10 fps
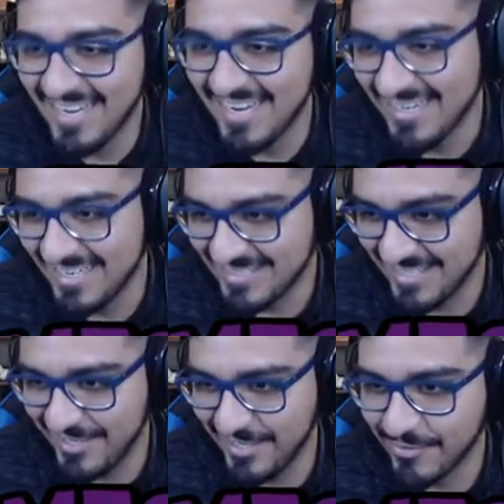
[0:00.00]
is going
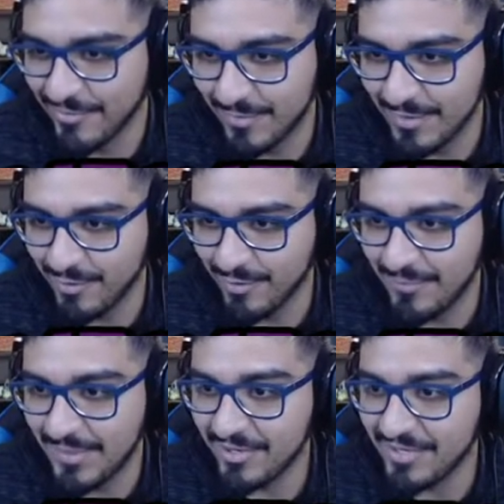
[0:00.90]
to do. We will,
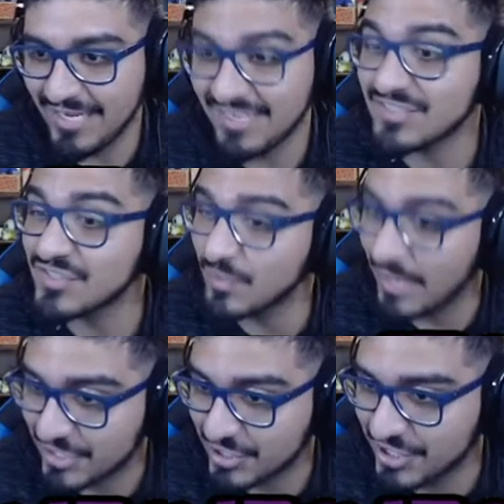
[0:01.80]
better yet, switch.